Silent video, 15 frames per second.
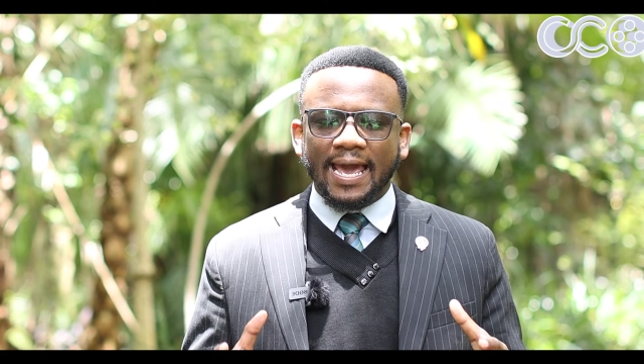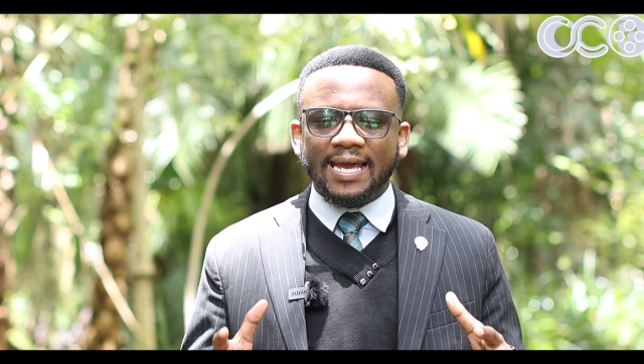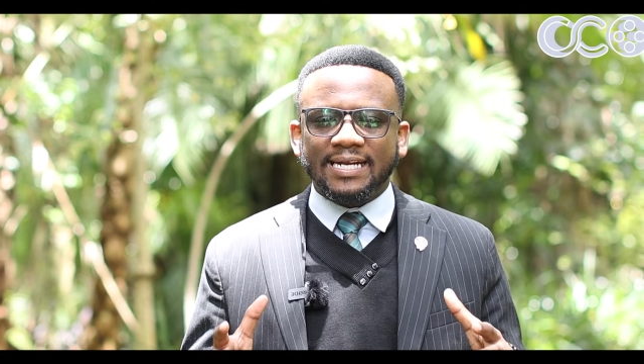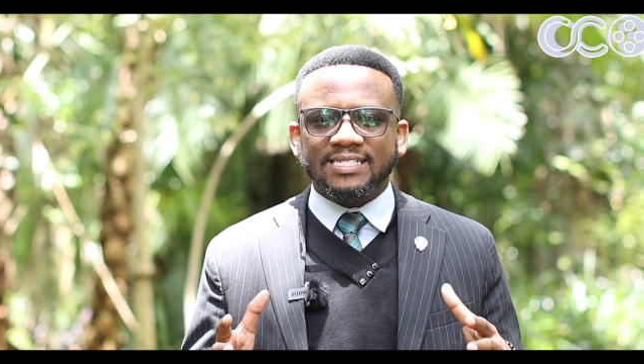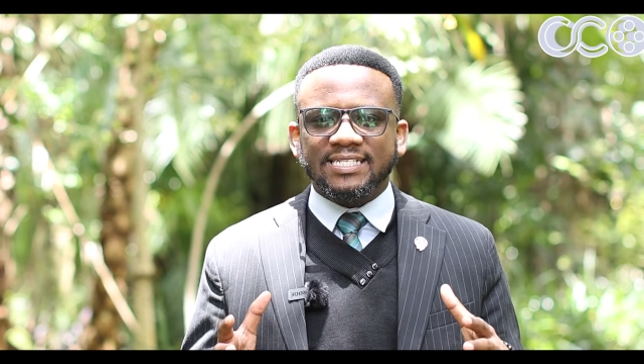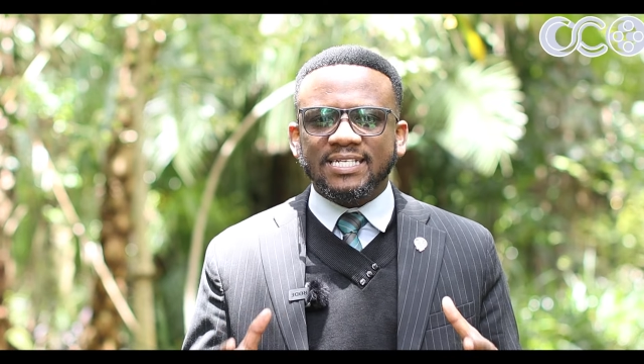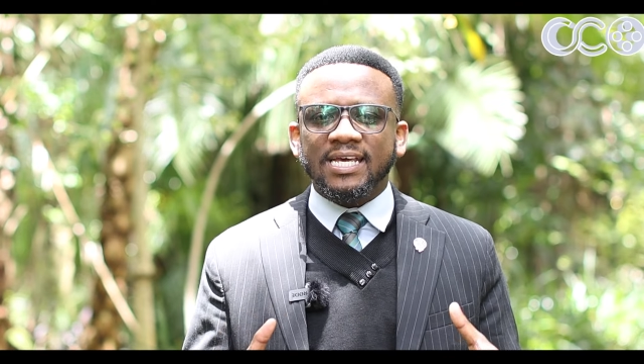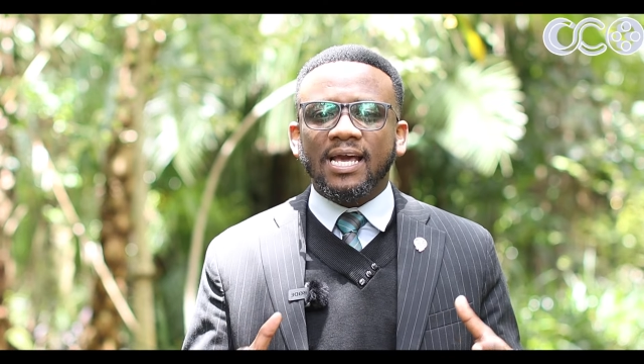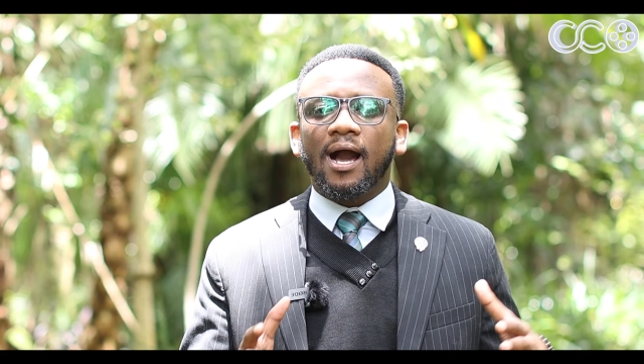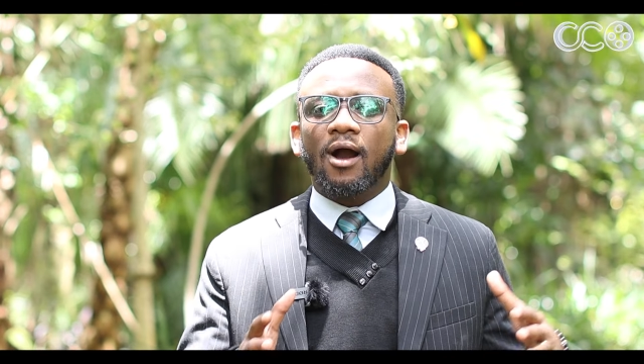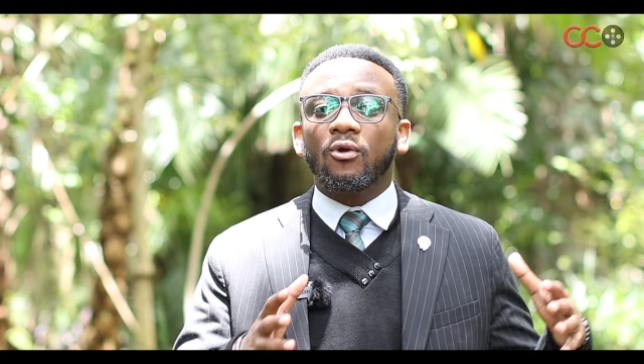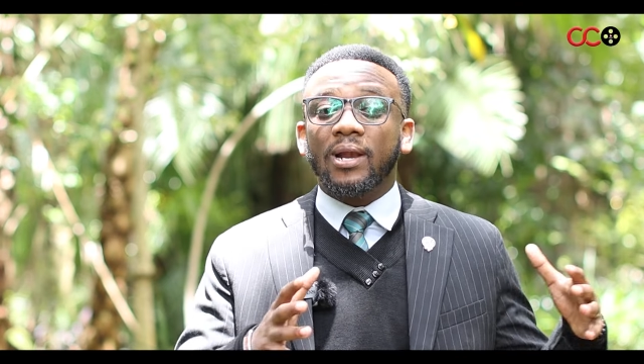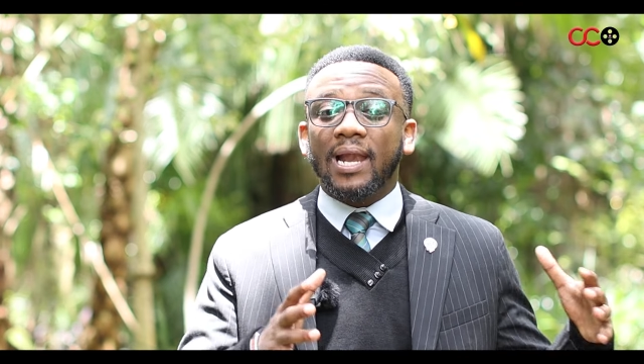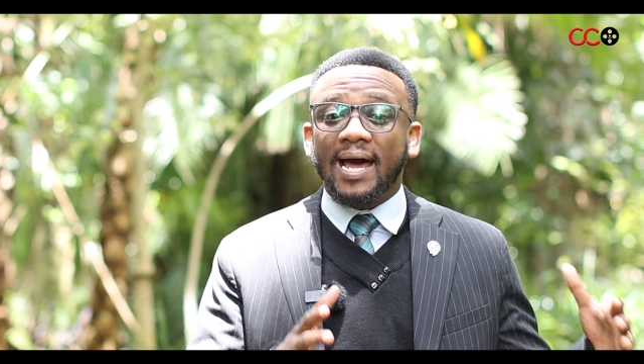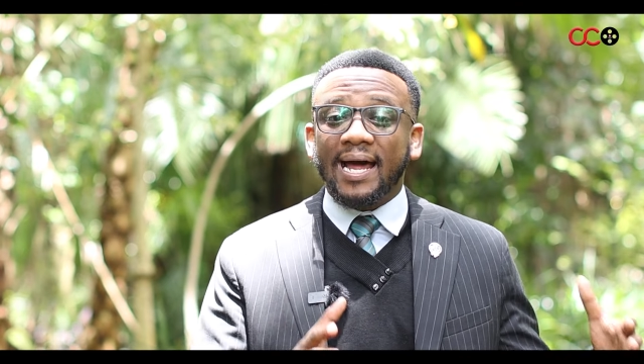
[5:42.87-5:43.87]
and see
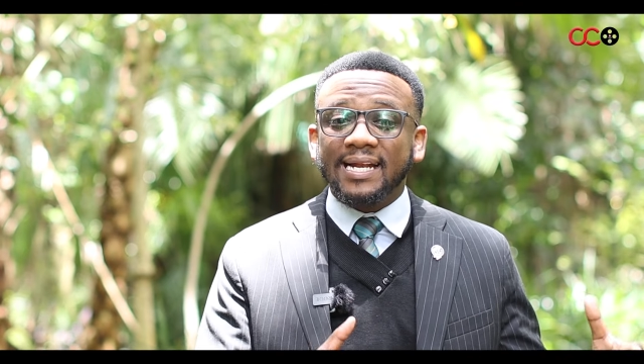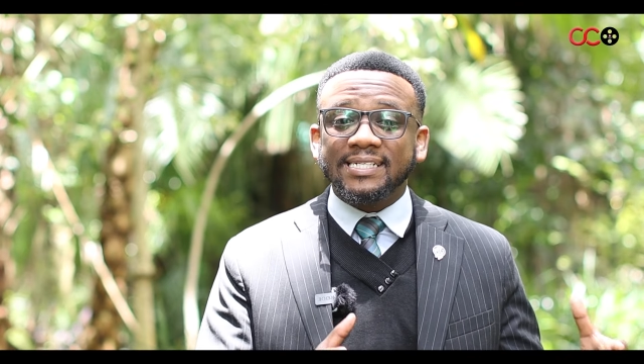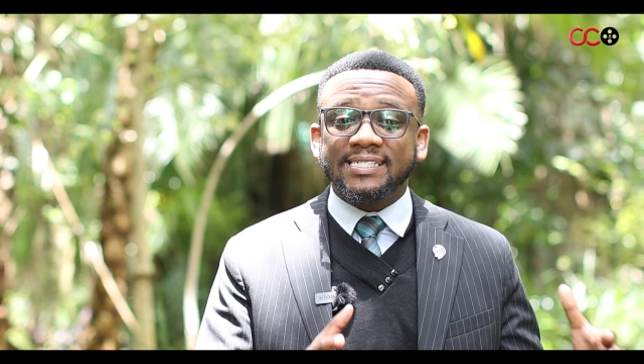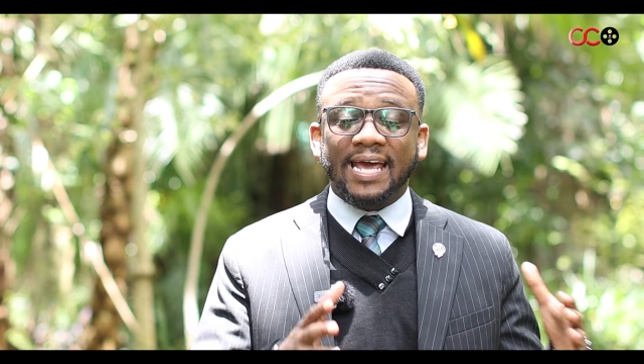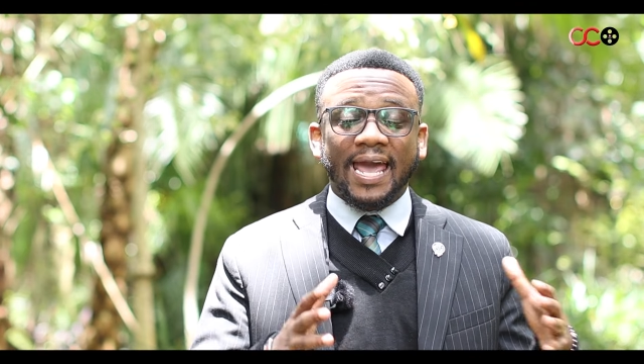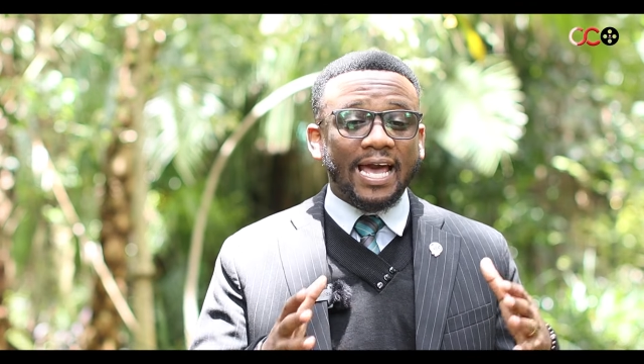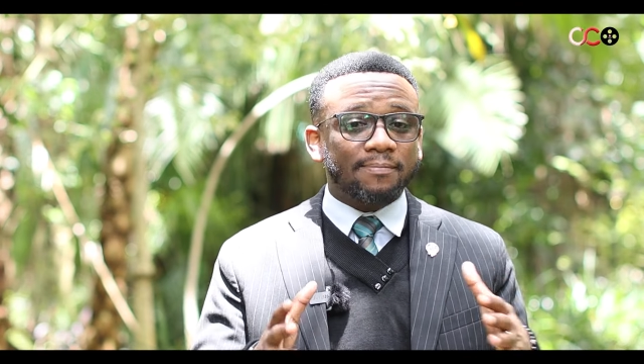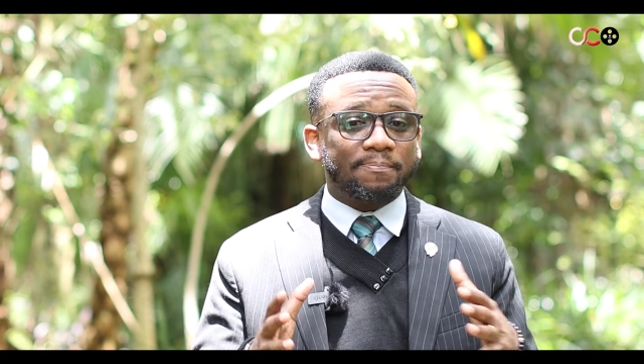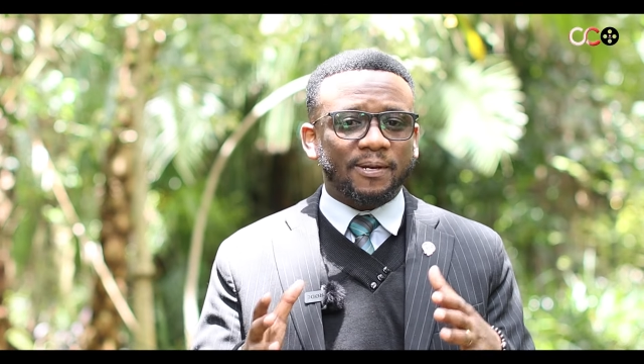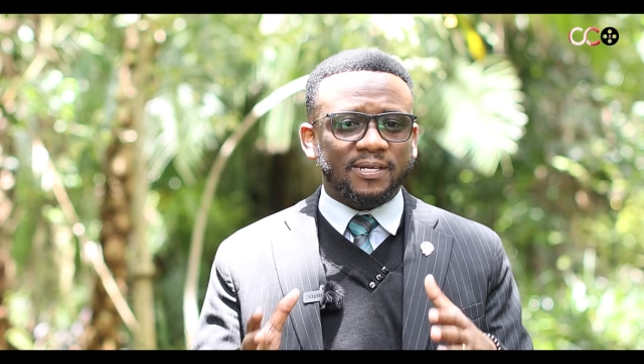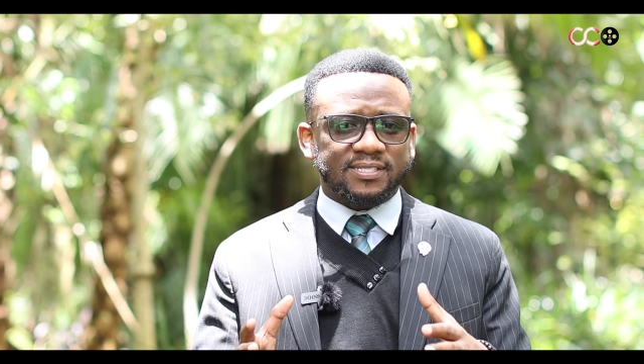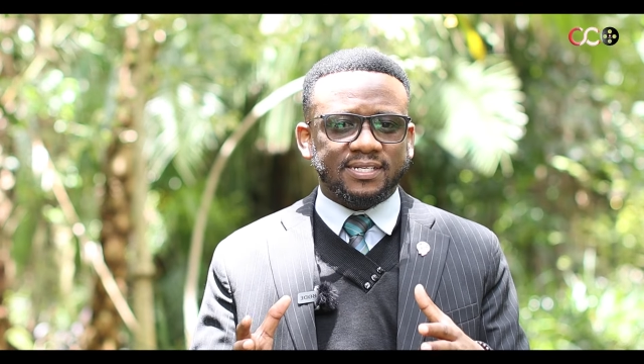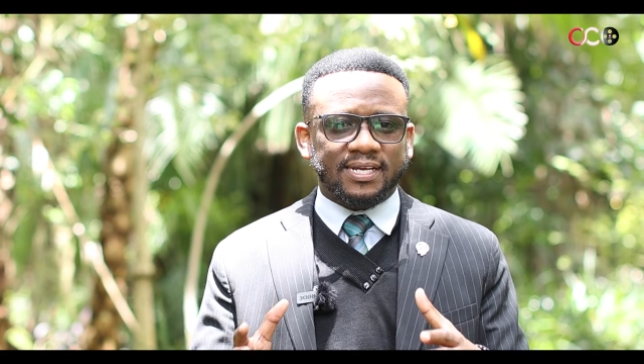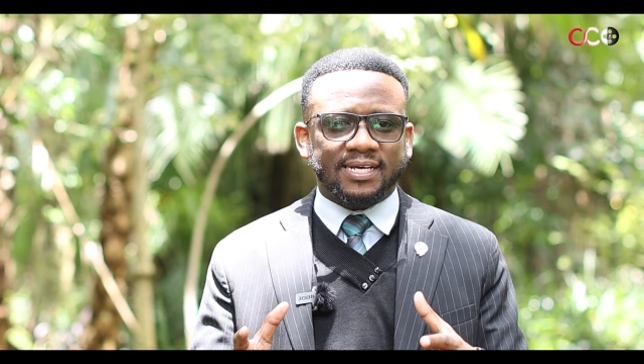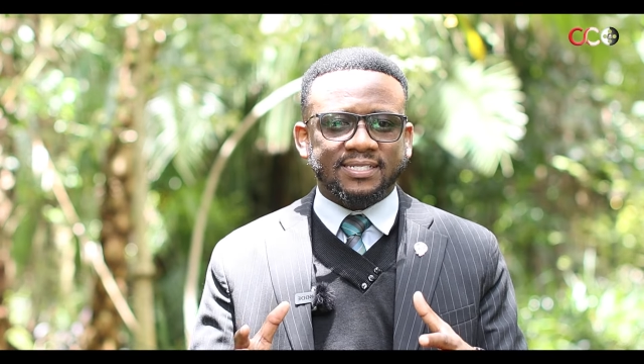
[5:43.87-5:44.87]
how learned
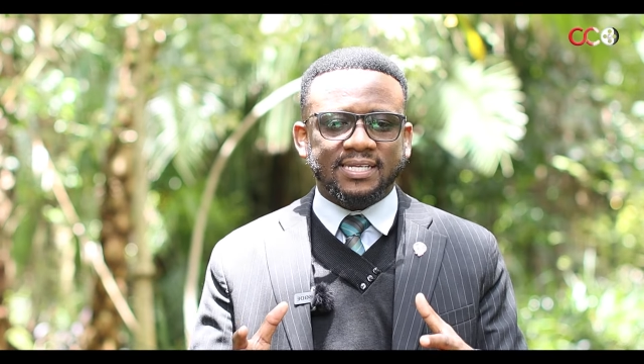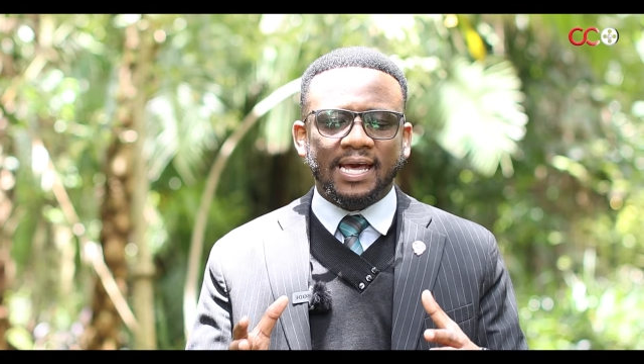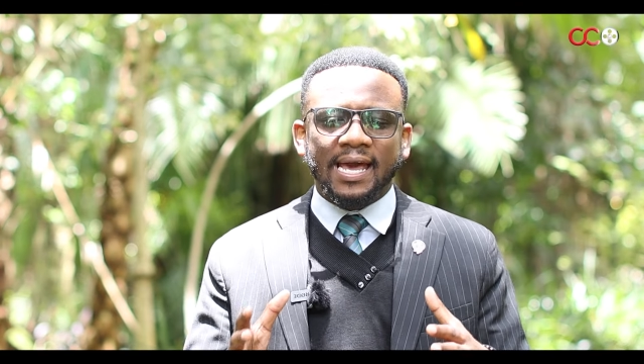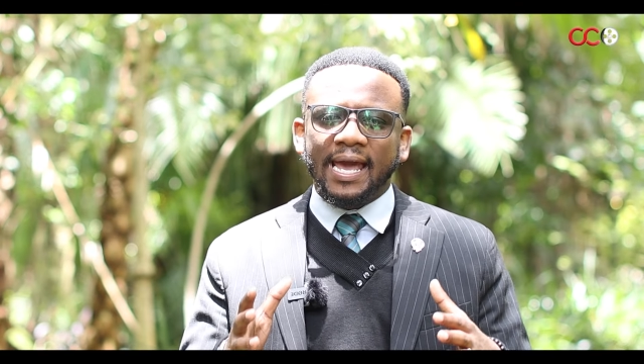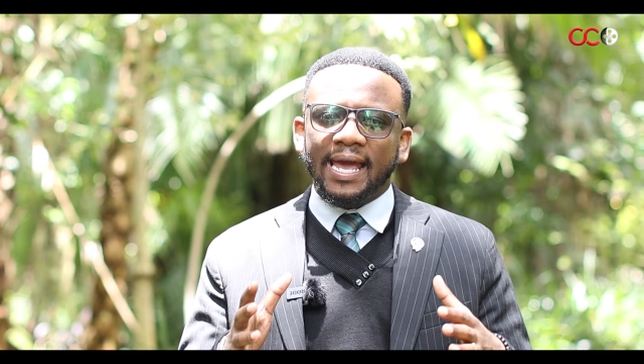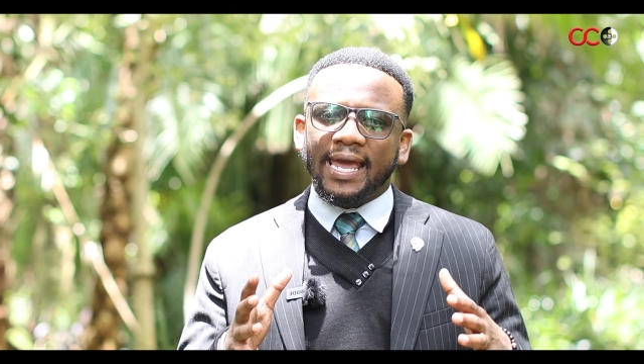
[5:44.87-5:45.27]
helplessness